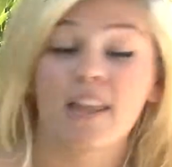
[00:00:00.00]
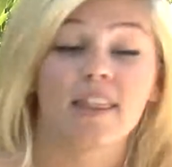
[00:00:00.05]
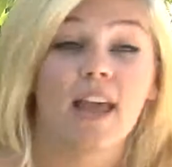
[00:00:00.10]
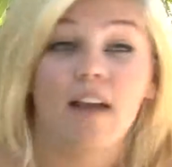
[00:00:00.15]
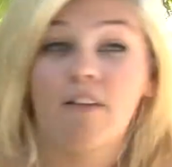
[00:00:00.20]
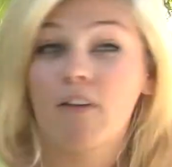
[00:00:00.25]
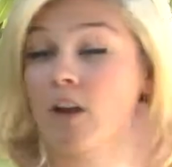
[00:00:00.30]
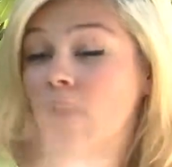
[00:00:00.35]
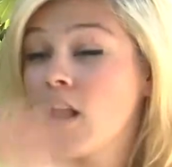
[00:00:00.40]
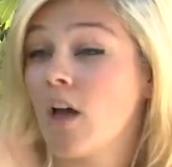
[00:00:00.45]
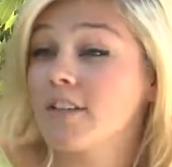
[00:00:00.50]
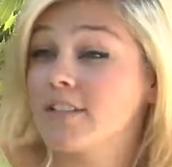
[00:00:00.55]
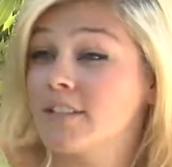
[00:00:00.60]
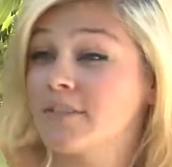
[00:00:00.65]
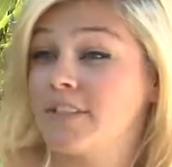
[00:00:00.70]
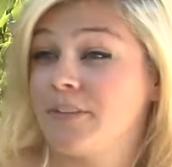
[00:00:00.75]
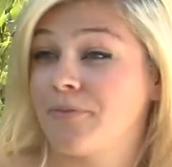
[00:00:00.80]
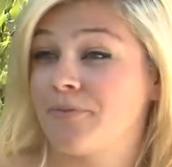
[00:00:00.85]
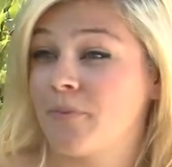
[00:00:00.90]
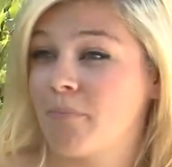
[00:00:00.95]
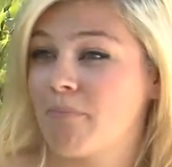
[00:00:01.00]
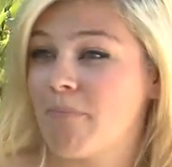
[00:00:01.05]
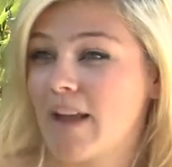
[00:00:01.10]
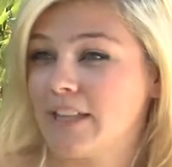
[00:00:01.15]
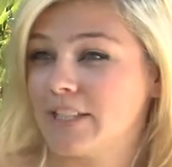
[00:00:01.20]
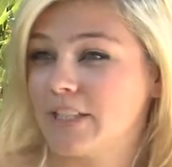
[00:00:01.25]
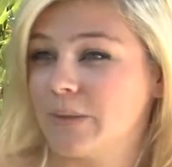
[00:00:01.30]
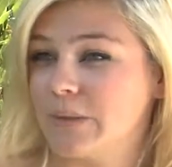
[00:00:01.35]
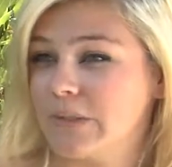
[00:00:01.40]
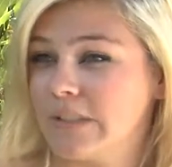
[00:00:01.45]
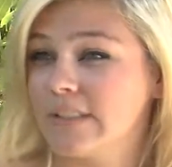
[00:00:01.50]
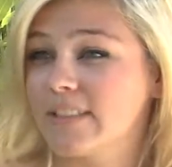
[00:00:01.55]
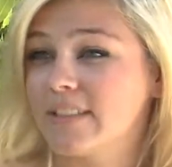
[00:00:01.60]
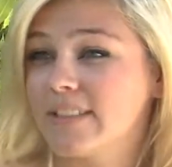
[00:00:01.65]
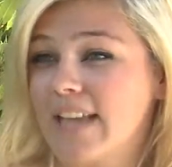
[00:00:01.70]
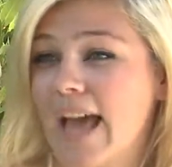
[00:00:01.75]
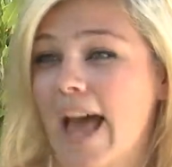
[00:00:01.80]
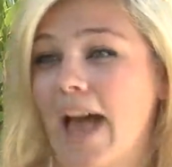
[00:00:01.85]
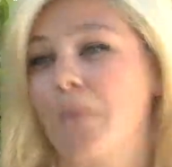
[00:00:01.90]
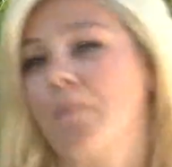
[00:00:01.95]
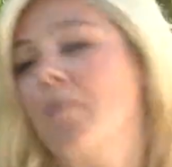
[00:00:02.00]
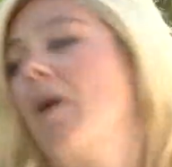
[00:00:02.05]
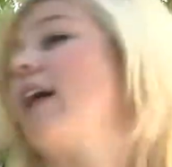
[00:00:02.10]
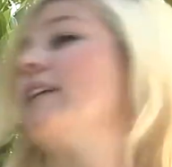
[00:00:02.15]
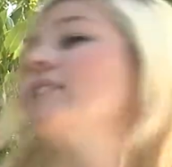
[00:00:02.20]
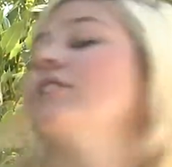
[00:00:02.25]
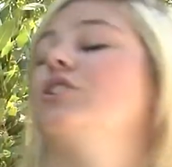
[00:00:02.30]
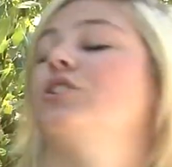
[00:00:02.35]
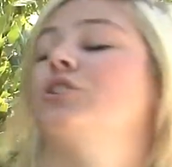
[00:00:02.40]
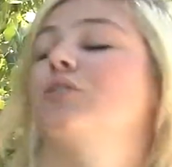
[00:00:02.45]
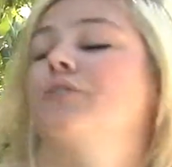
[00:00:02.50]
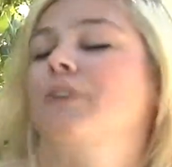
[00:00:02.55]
There are lots of different manuals to help practice